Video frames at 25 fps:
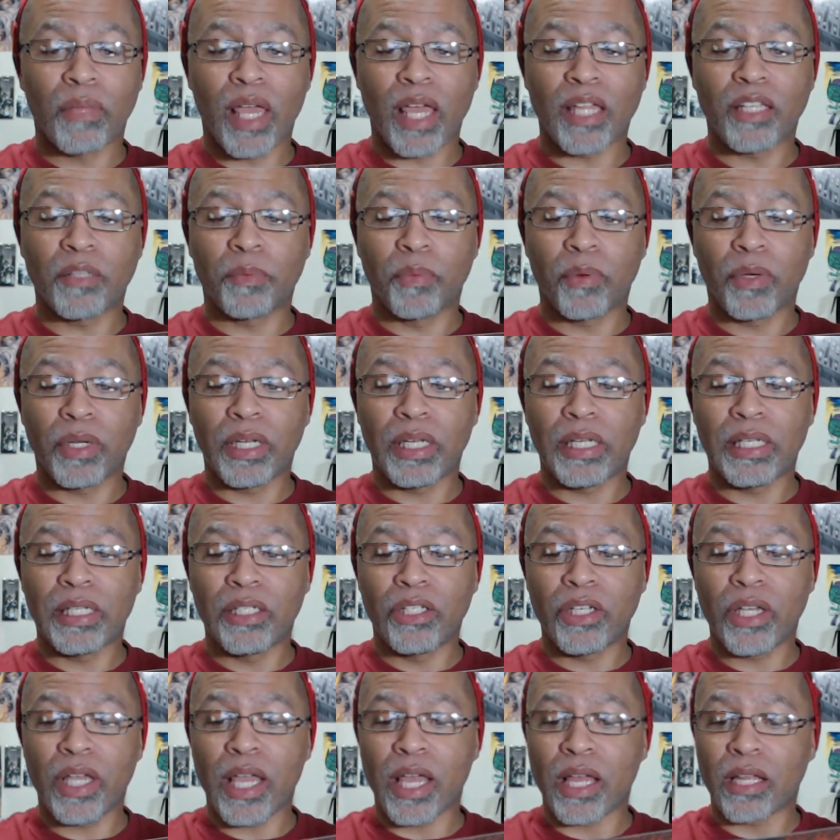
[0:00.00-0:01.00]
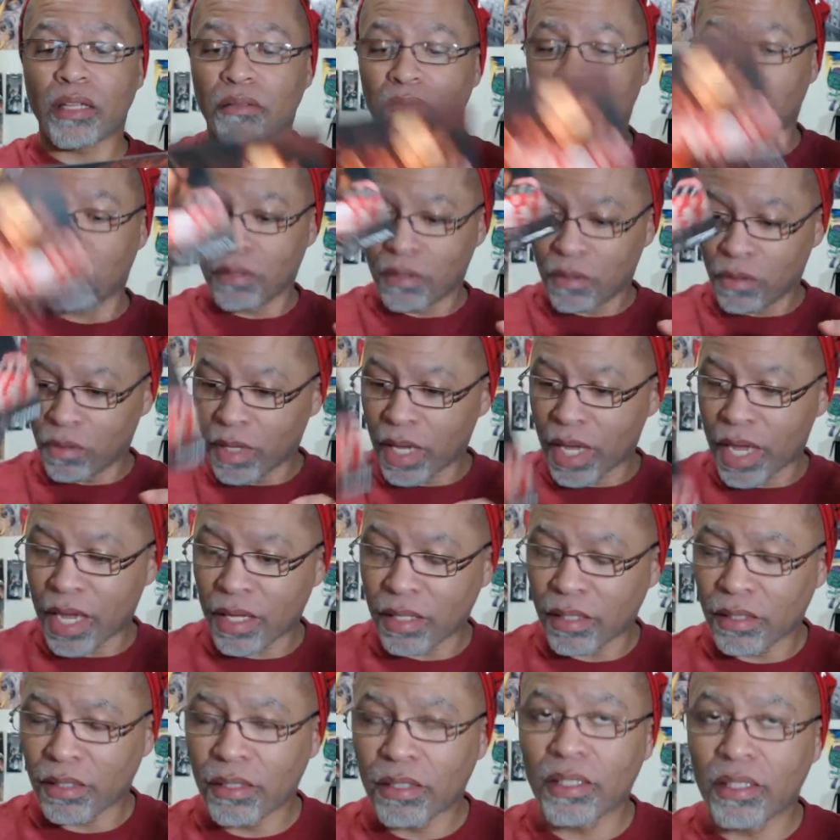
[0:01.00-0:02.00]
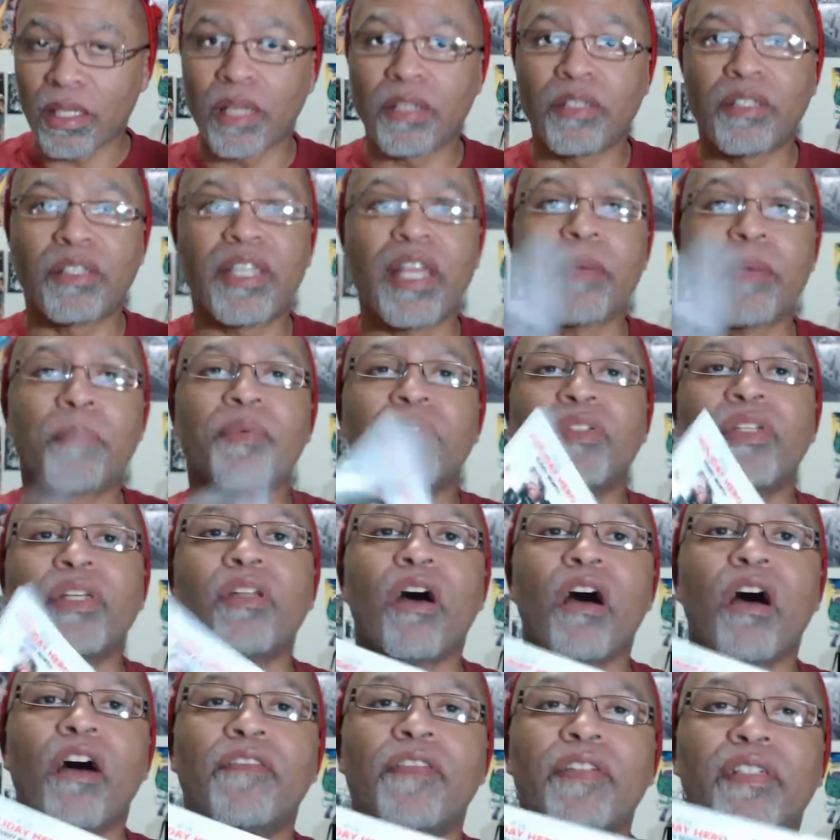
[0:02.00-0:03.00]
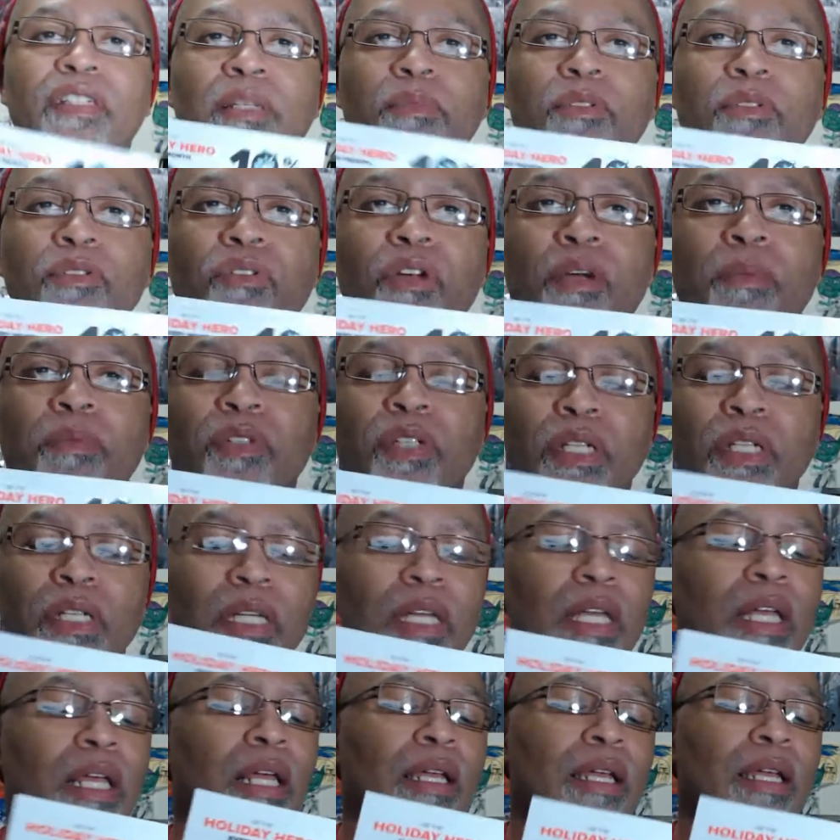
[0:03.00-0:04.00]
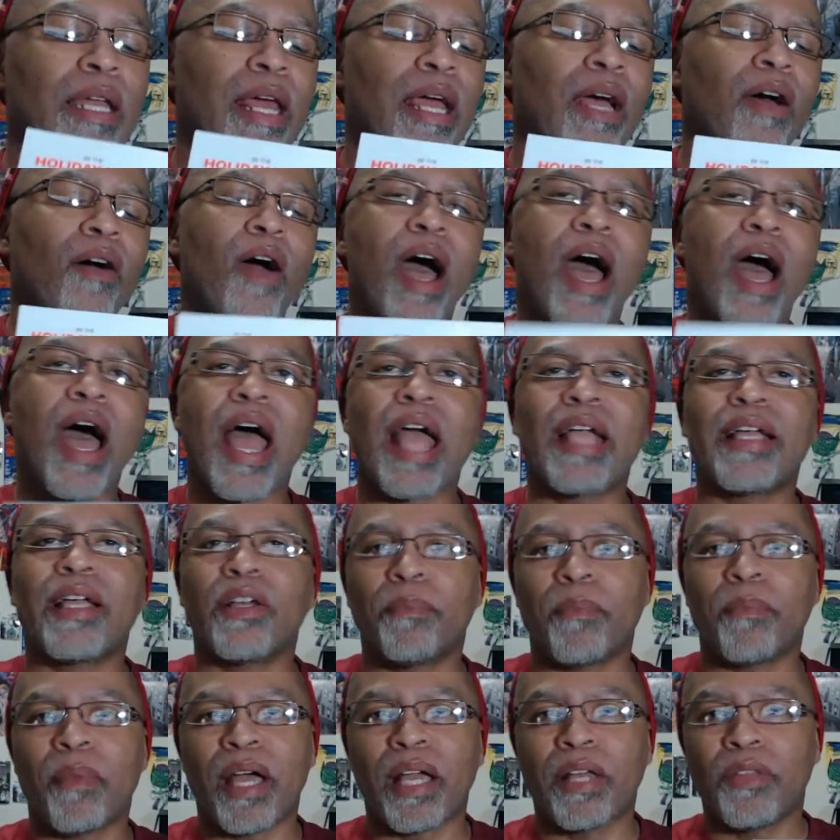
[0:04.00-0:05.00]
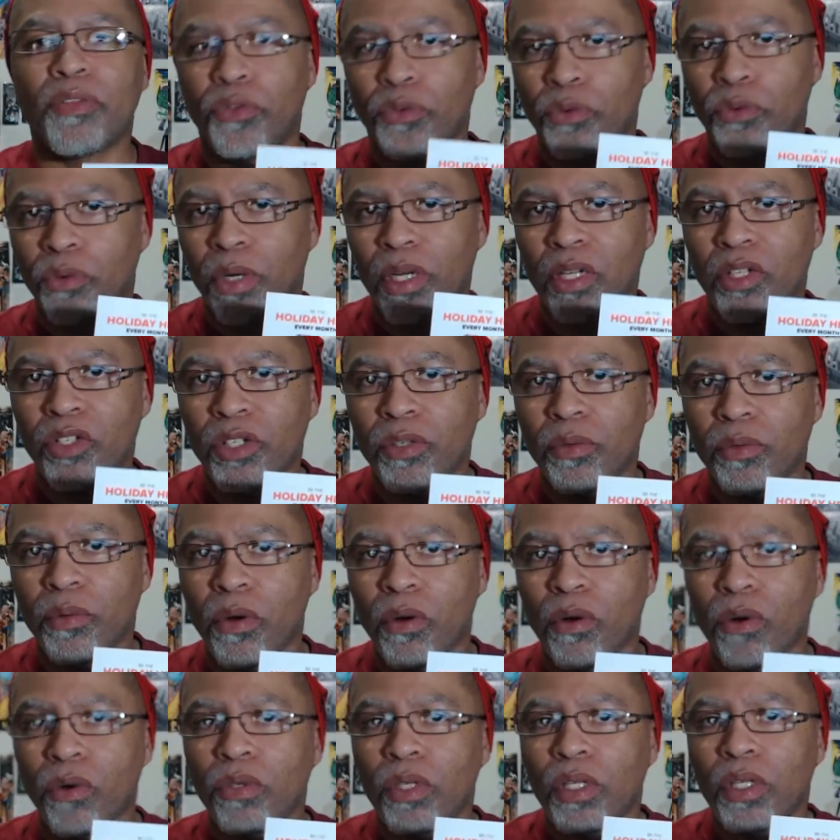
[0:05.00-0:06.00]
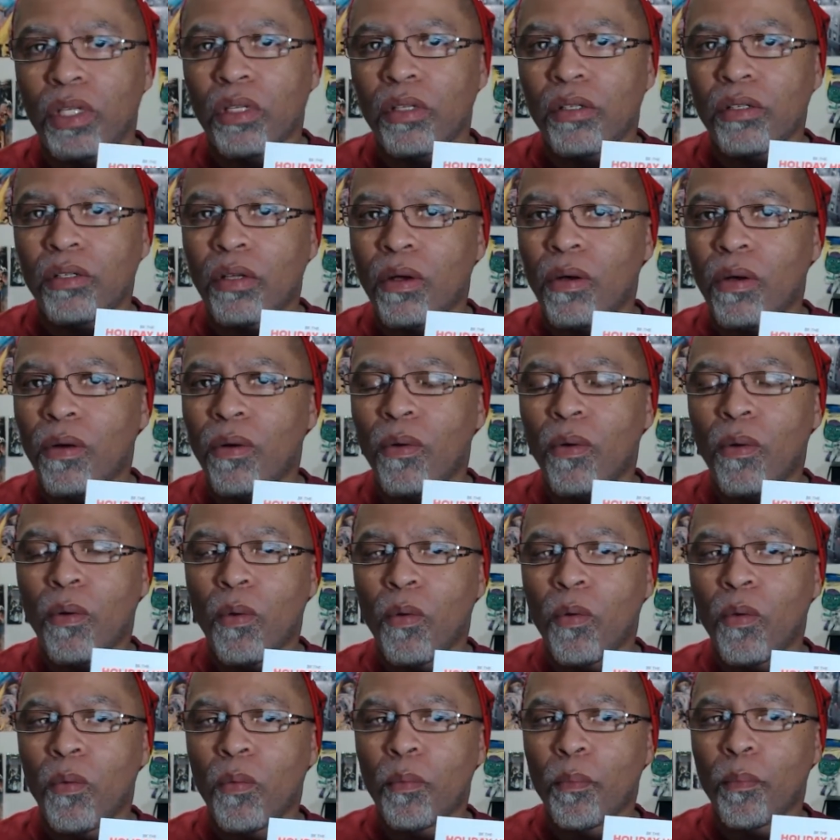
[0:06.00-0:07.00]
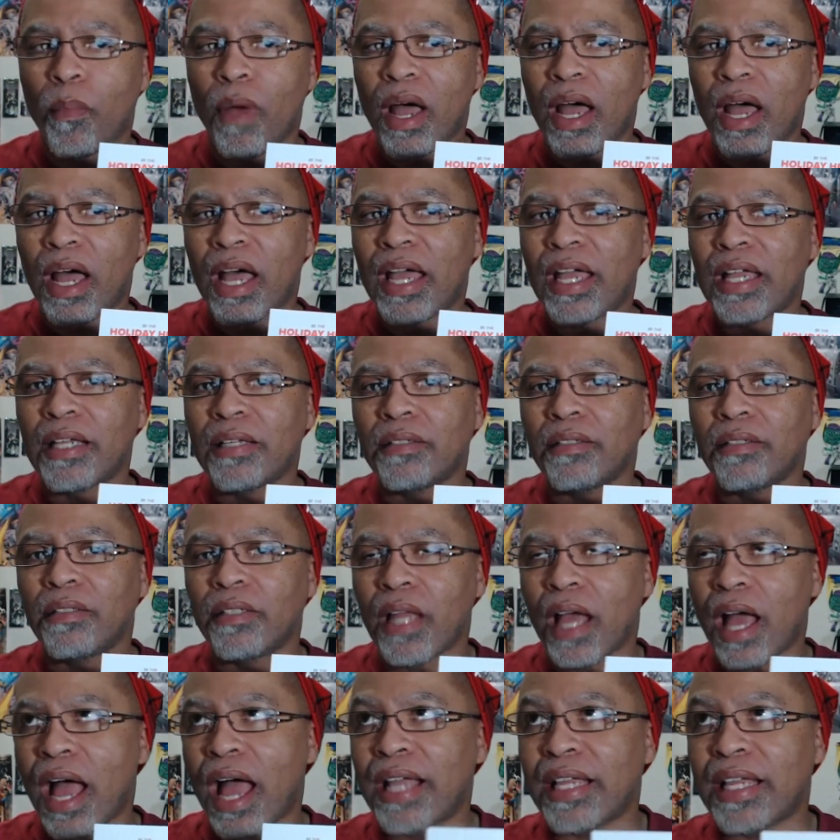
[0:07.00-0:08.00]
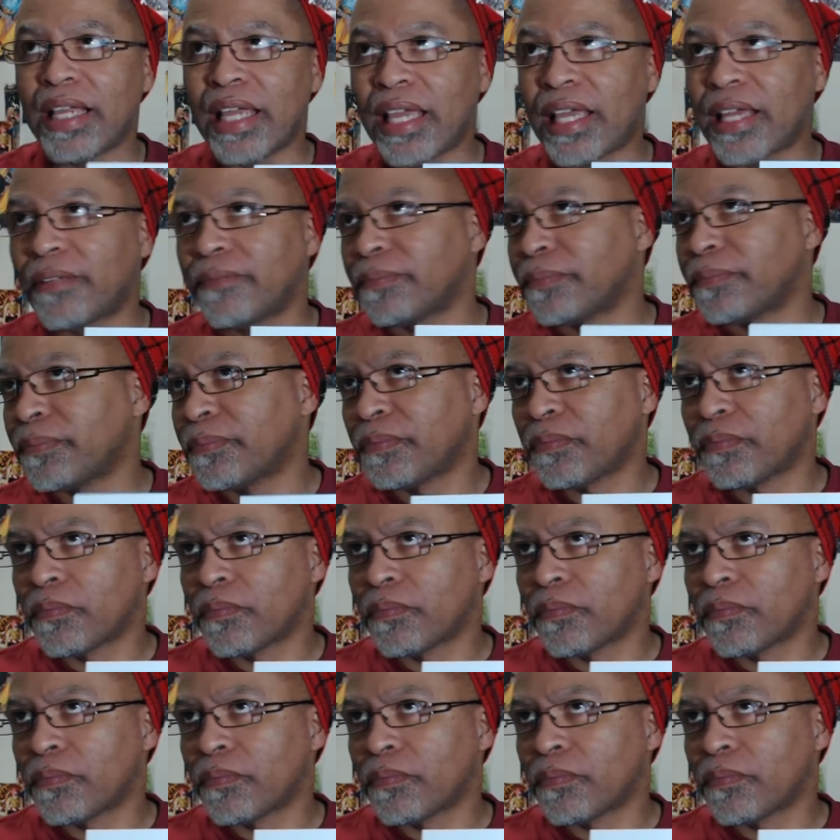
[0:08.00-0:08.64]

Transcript: That's pretty legit, okay? It's 10% off a subscription. Now, I get mine through Crunchyroll. So, mine, I get,